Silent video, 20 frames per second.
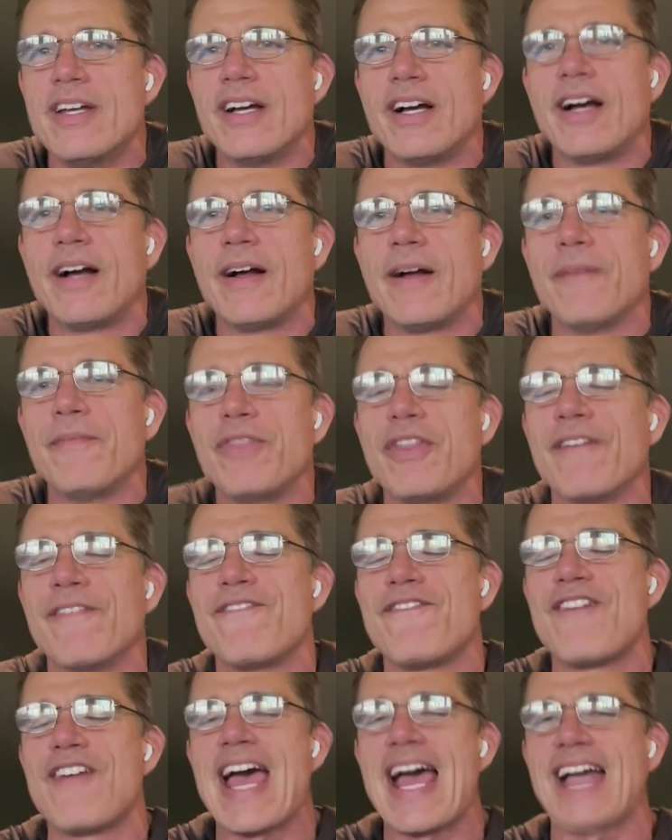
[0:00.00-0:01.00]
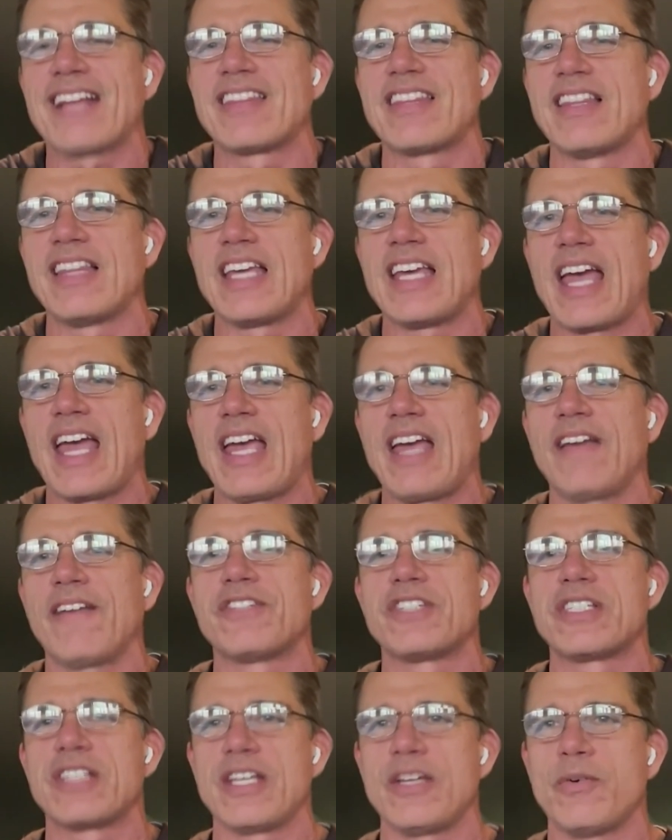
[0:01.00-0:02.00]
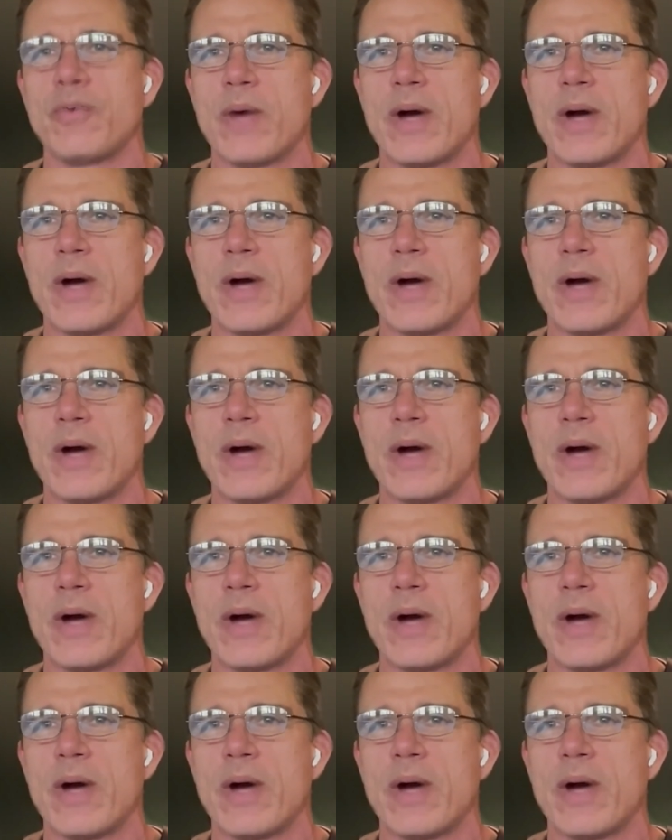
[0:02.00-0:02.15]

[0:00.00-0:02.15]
the fact that the AFC